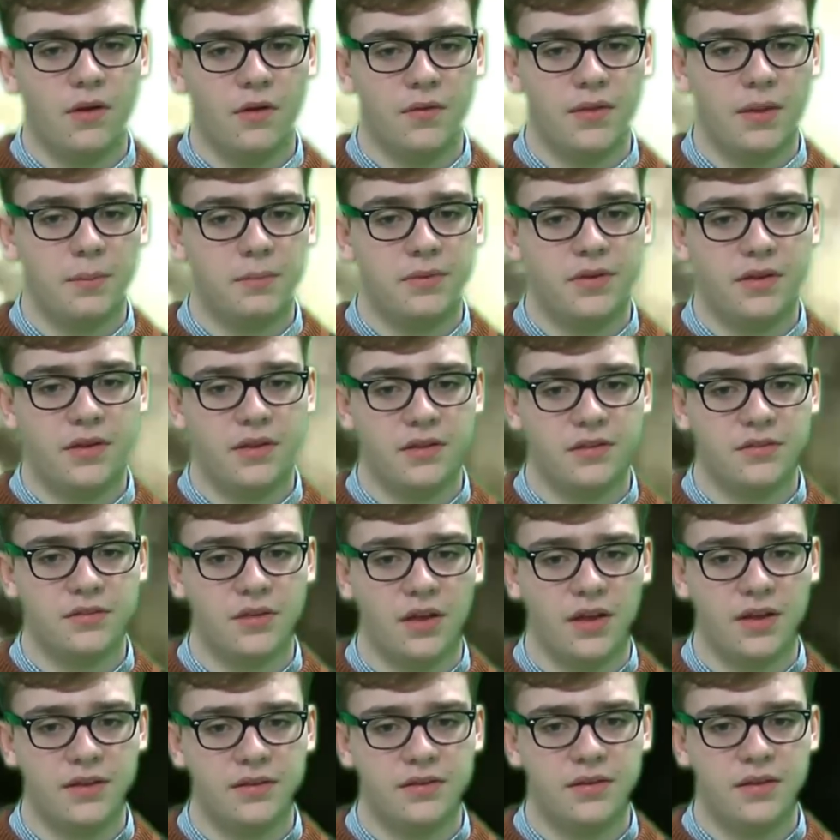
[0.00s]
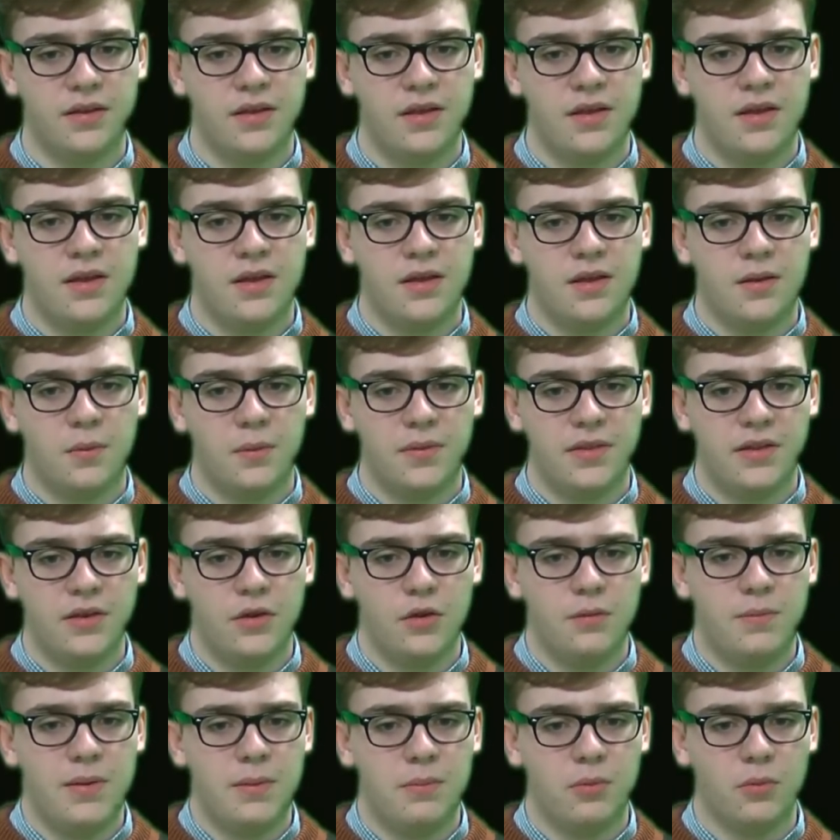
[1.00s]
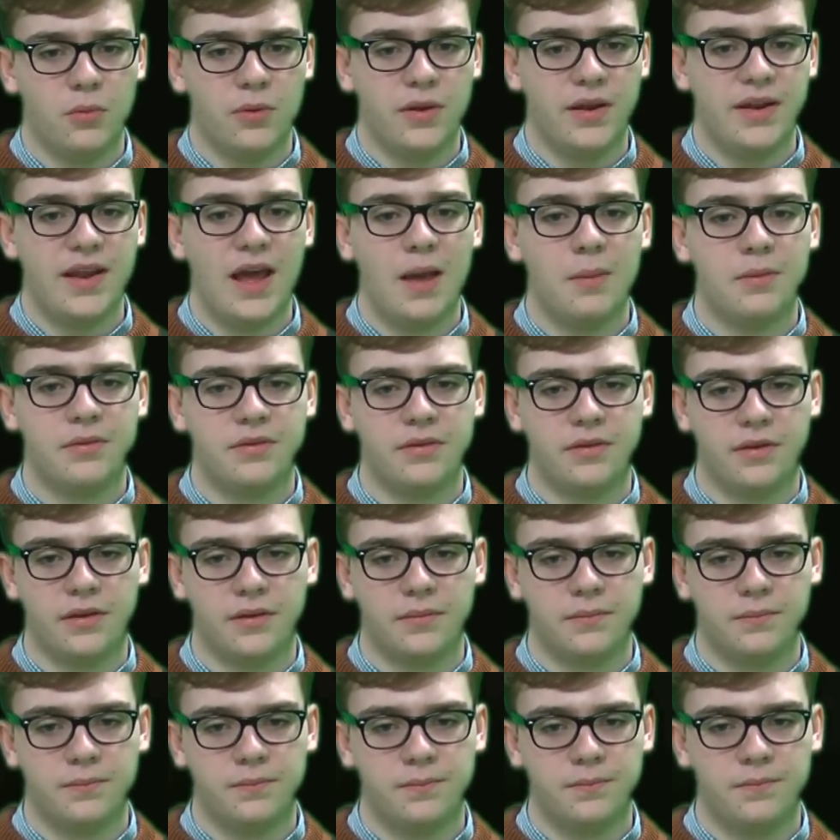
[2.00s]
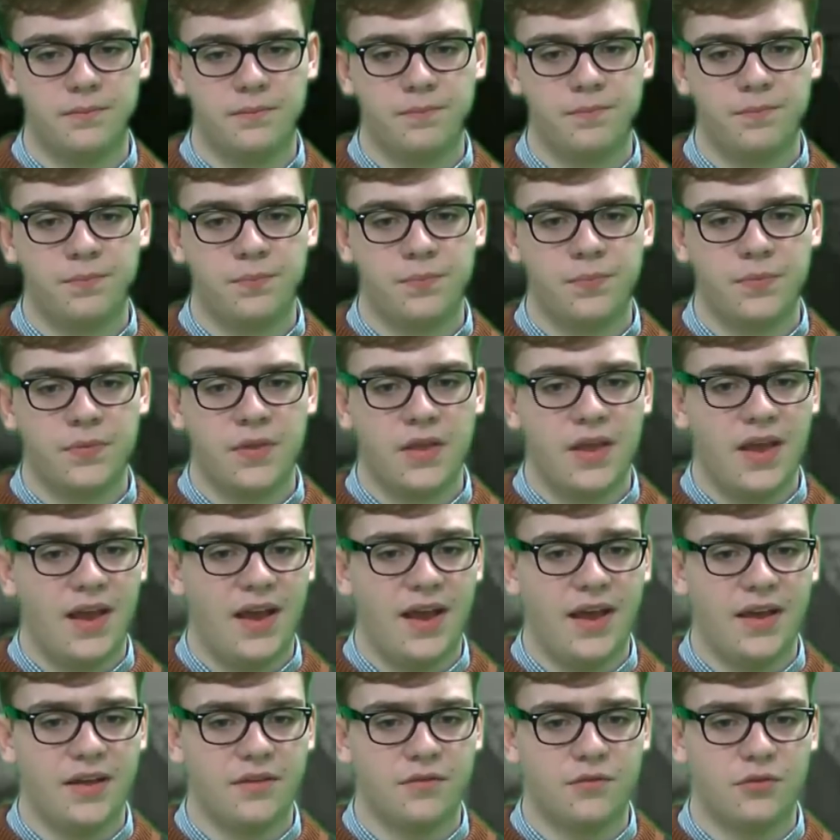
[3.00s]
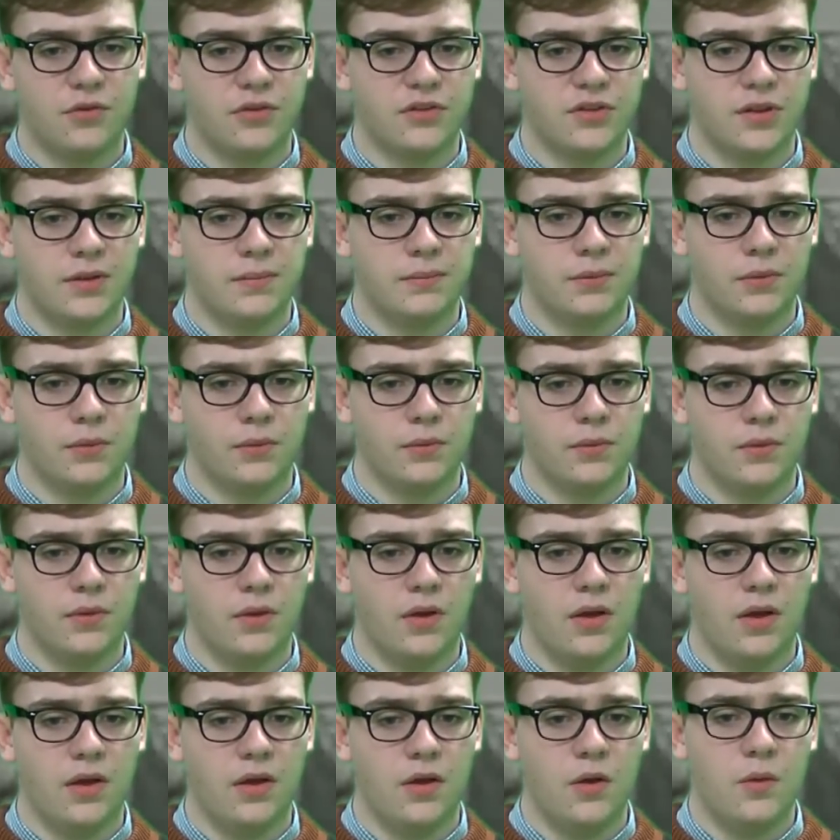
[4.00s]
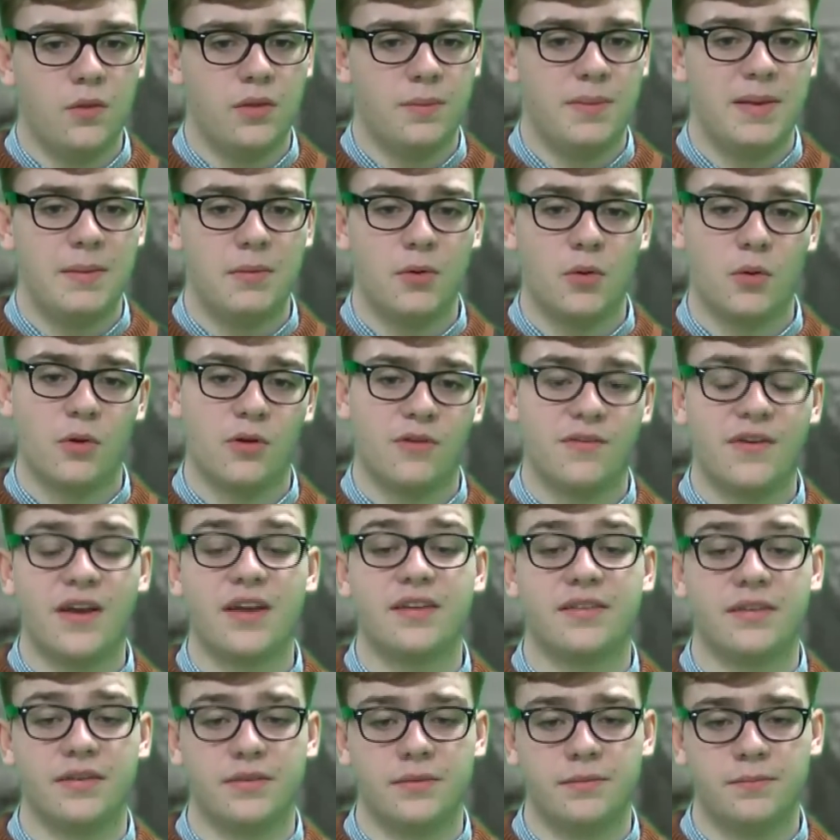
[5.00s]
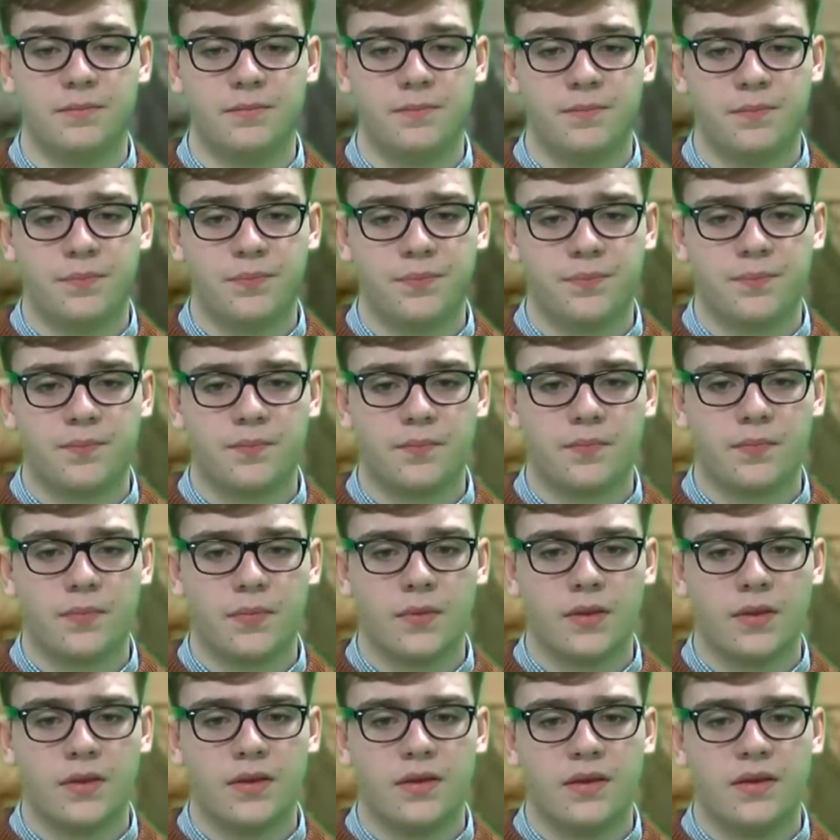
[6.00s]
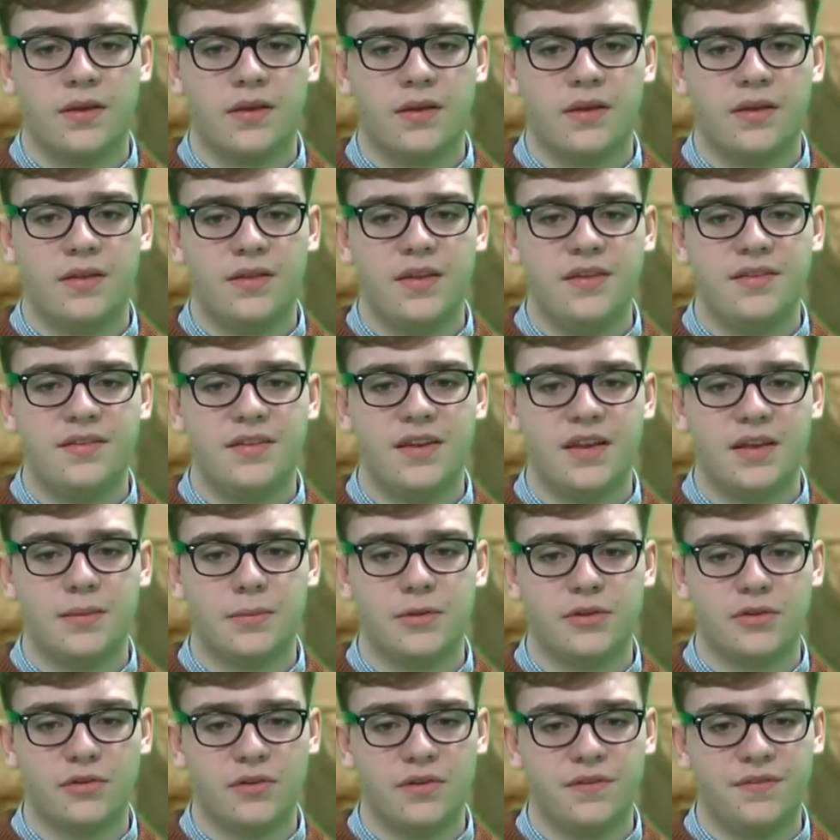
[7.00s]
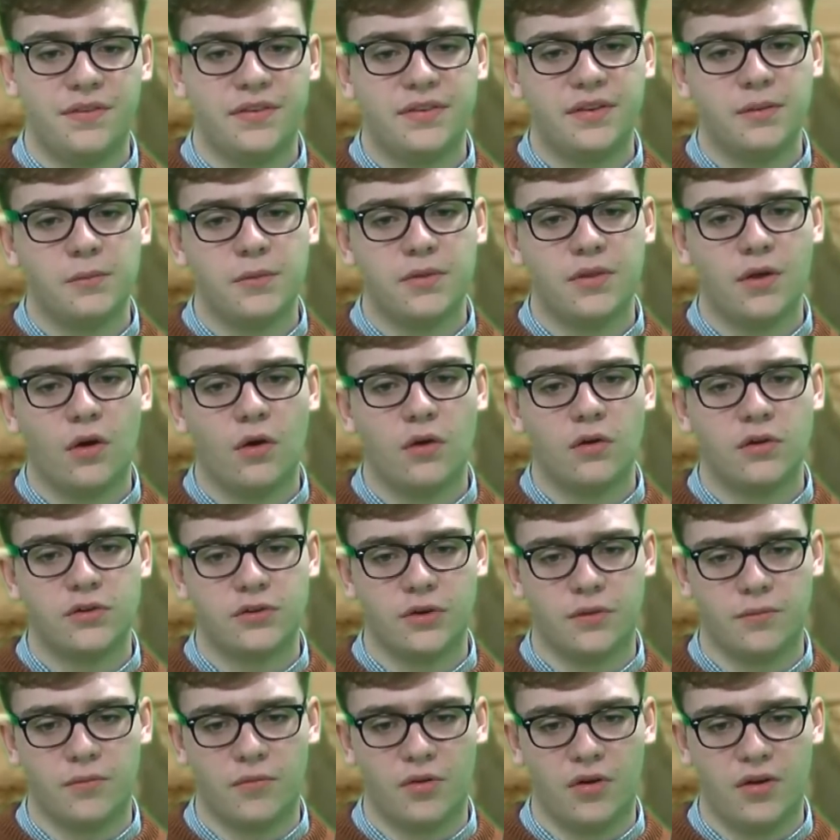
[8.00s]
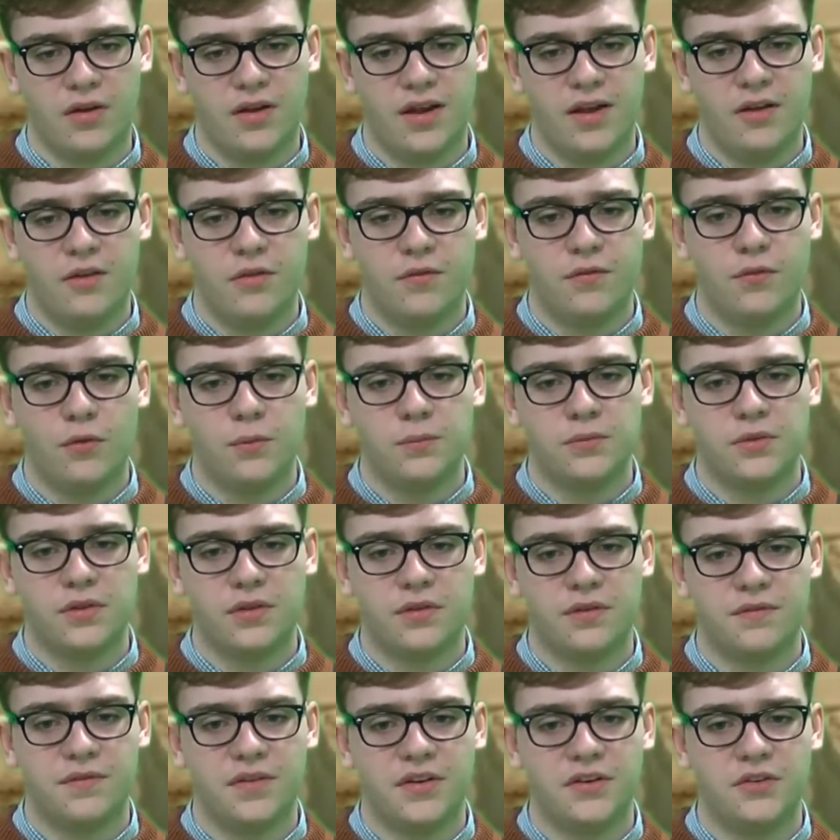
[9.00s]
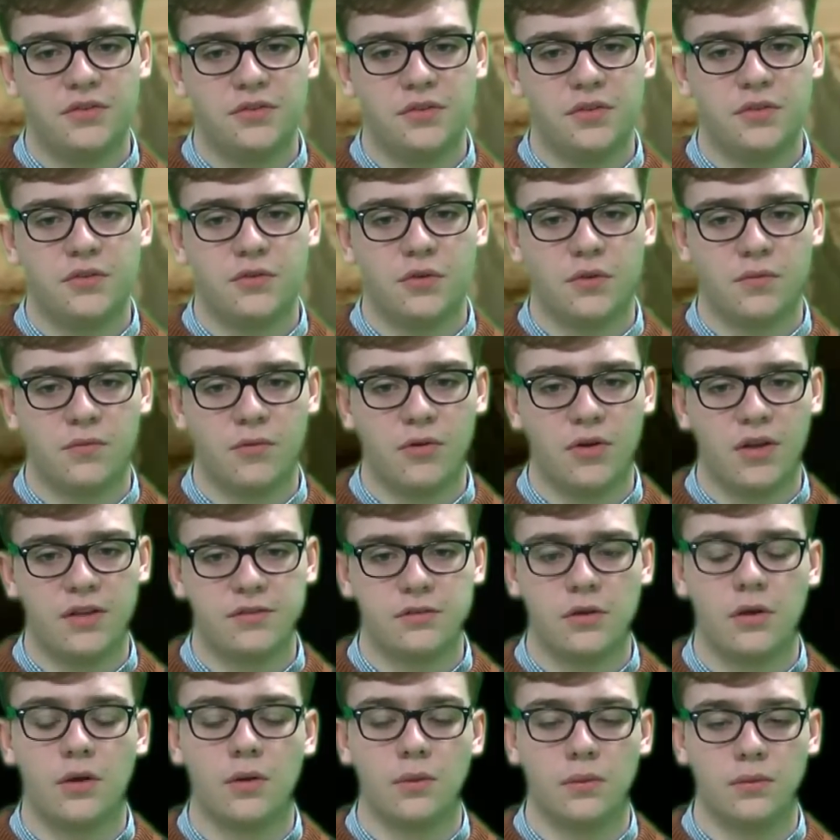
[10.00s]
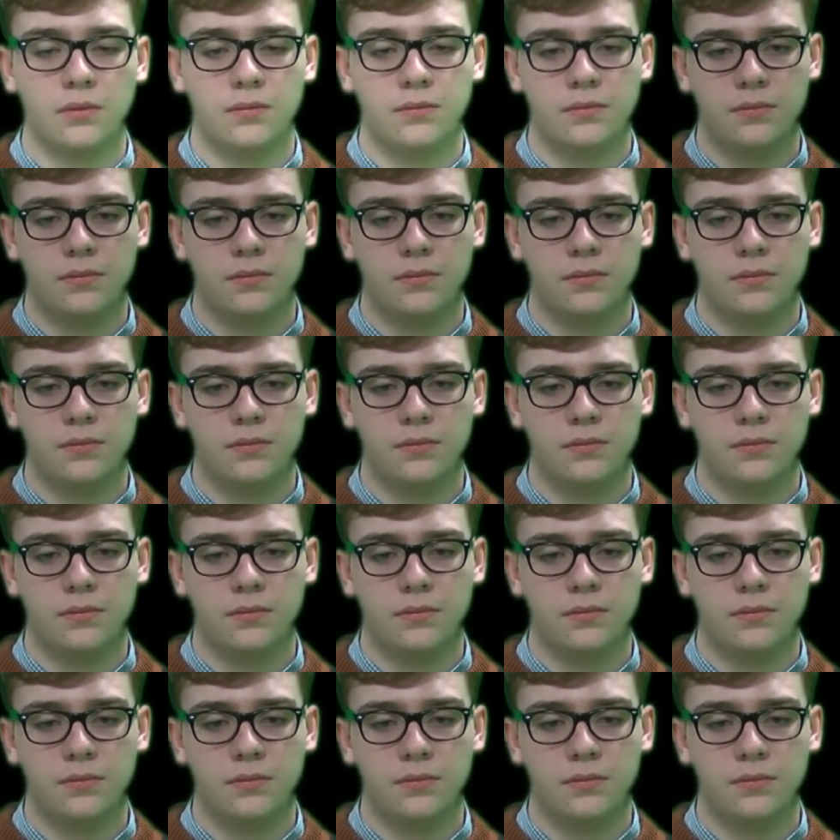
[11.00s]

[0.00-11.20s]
on that particular site when they knew people were inhabited it? And, for example, who are the people who are affected? These enigmas are in fitting with the horror genre and conform to the conventions of the genre as a whole.